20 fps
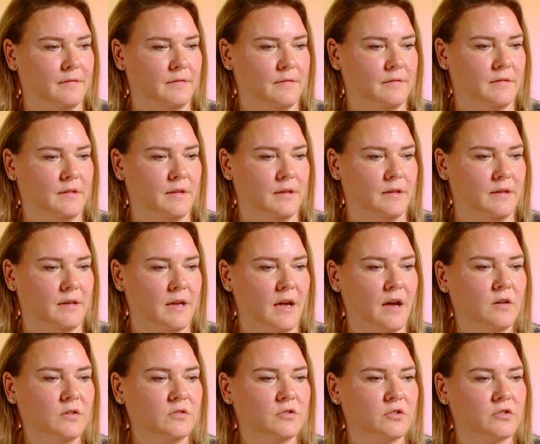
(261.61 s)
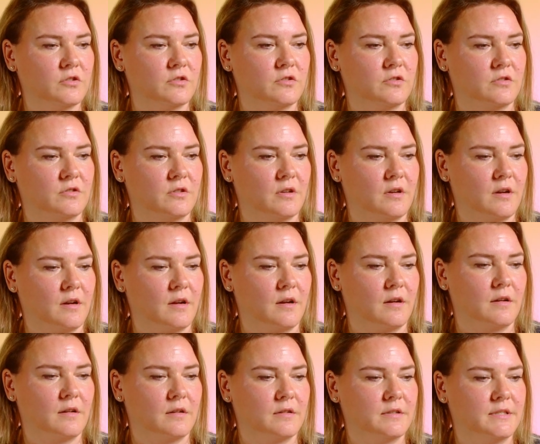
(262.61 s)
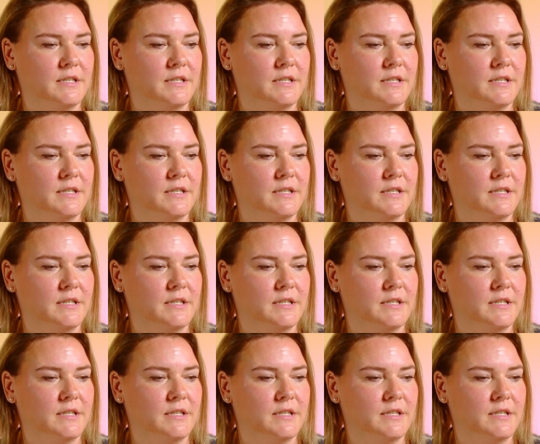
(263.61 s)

the elders are